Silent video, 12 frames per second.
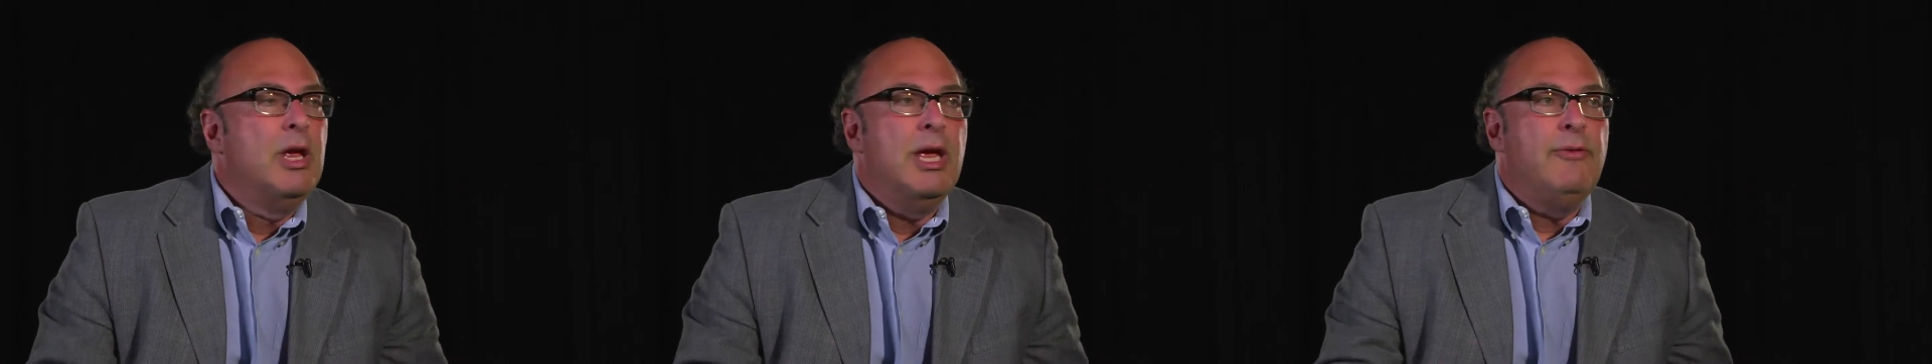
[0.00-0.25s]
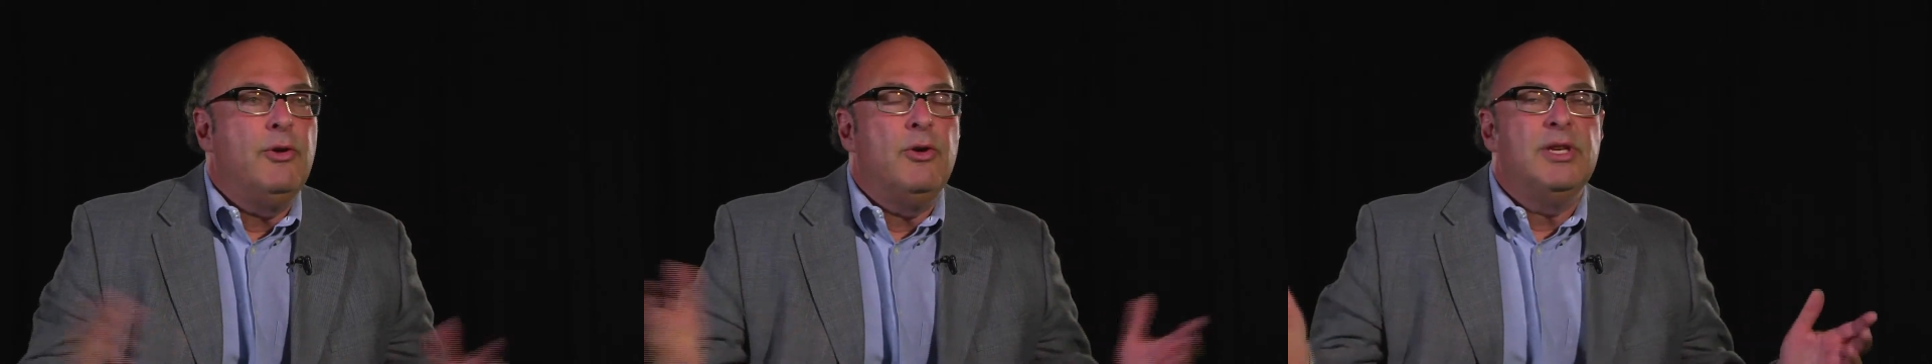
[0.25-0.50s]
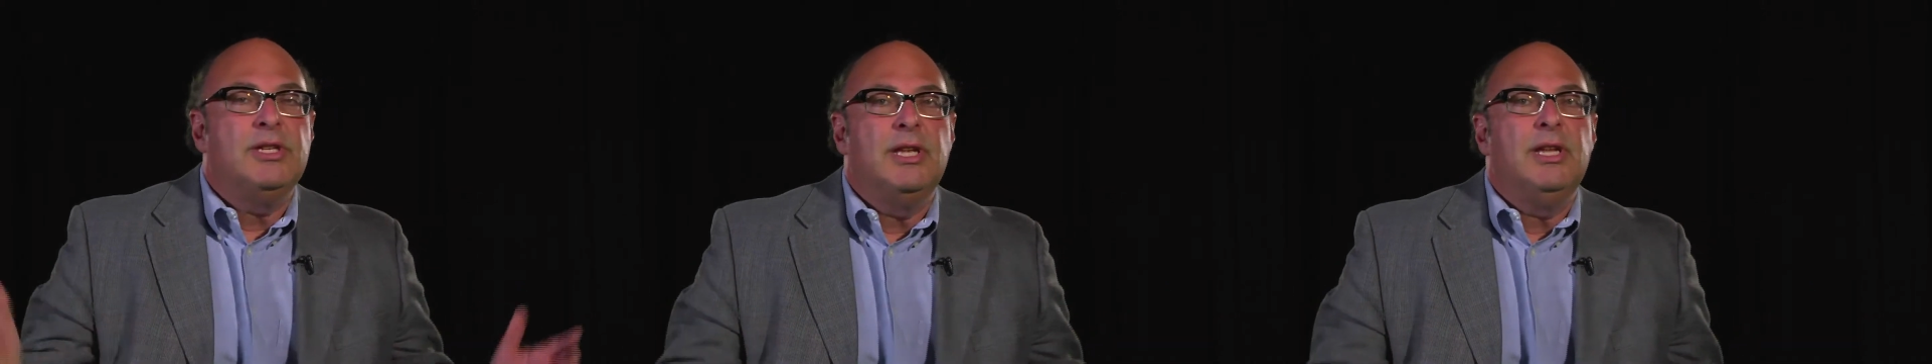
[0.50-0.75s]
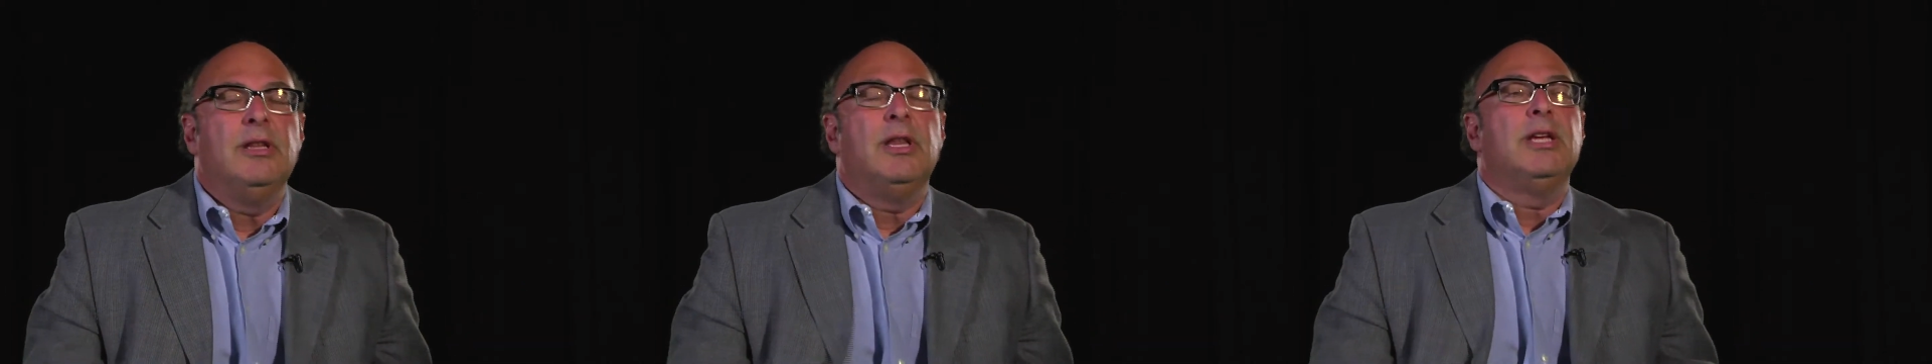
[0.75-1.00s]
If you're in a
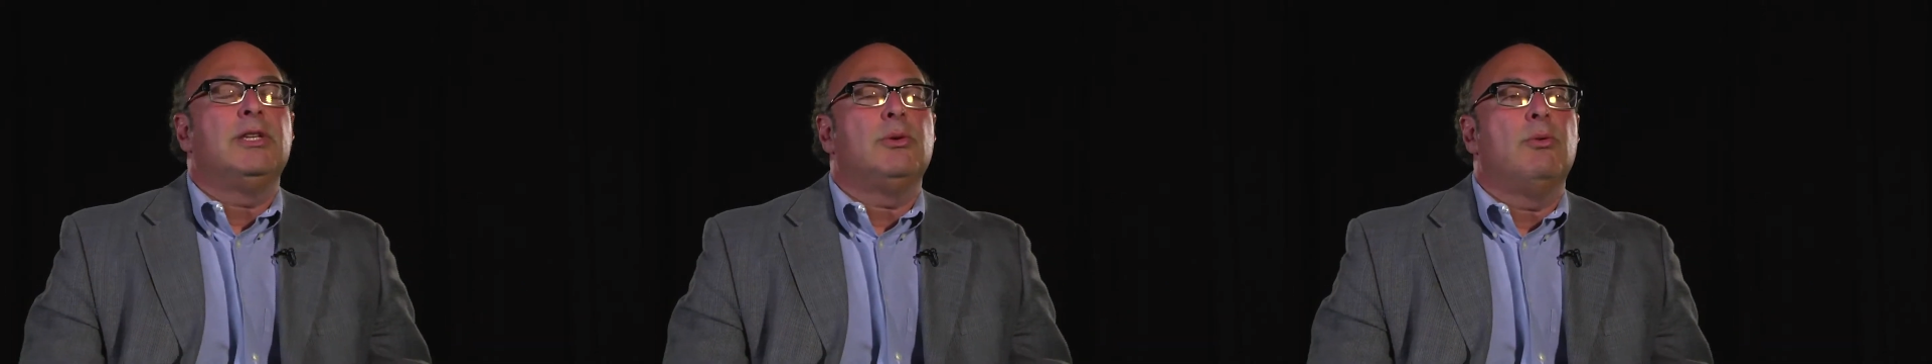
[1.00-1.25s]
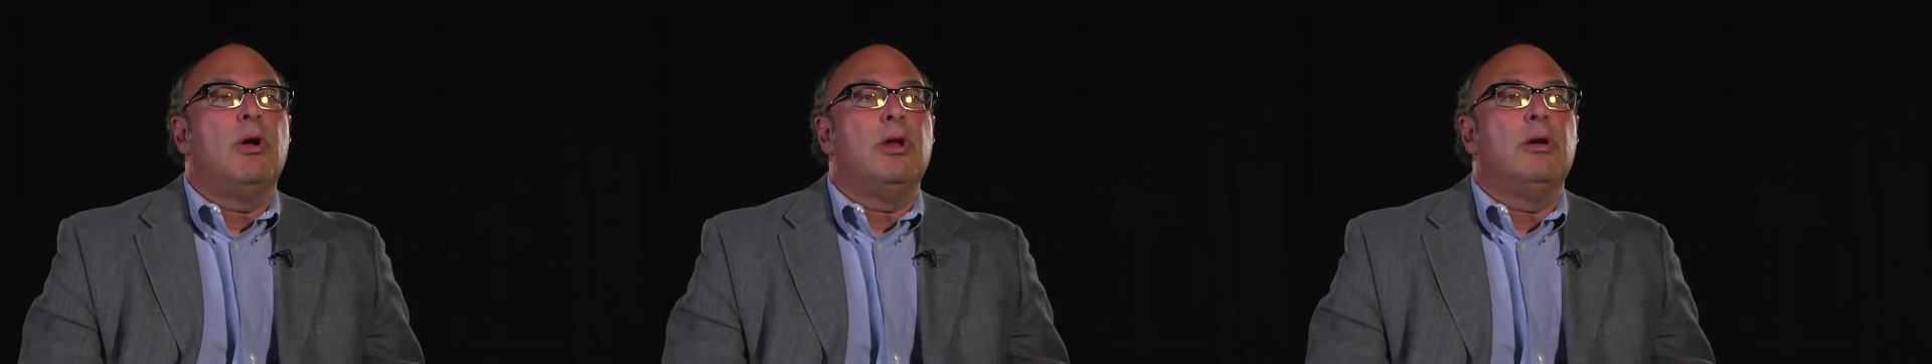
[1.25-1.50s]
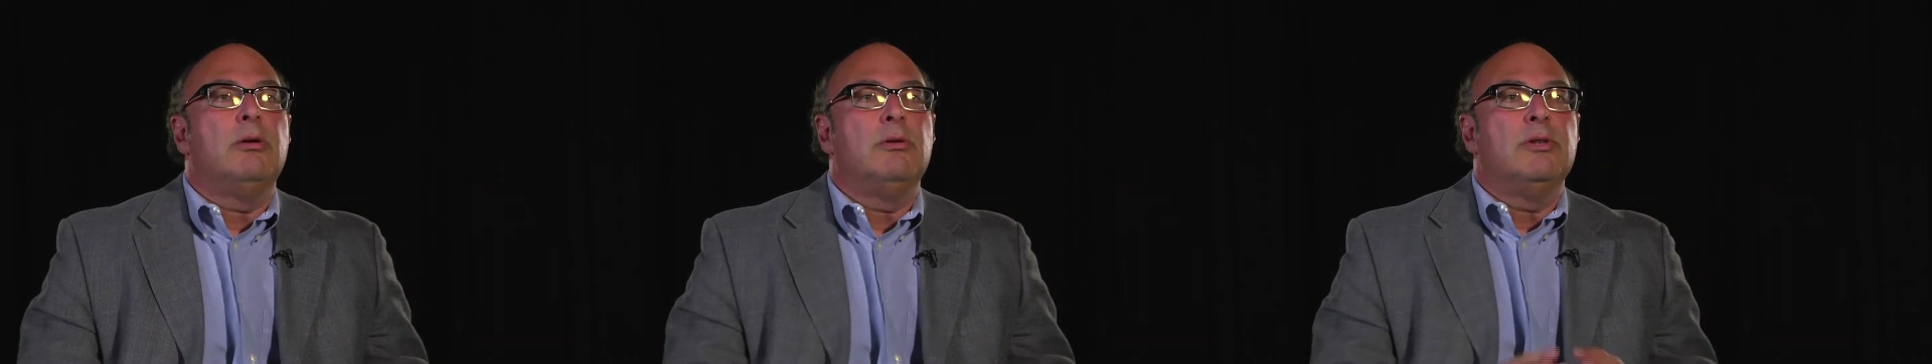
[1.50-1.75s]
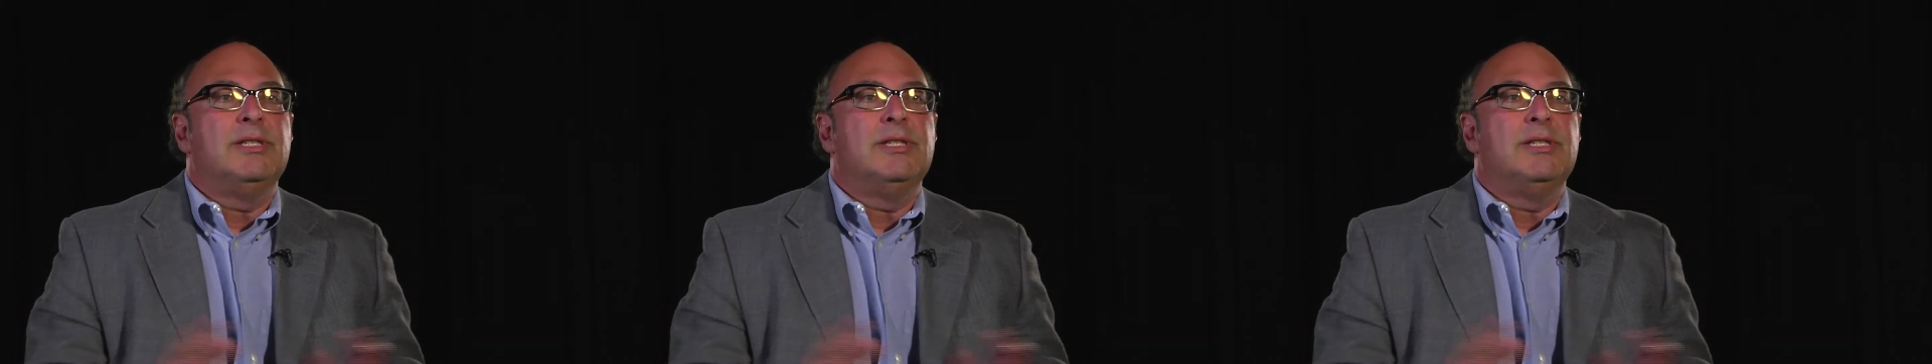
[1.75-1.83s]
city like Toronto,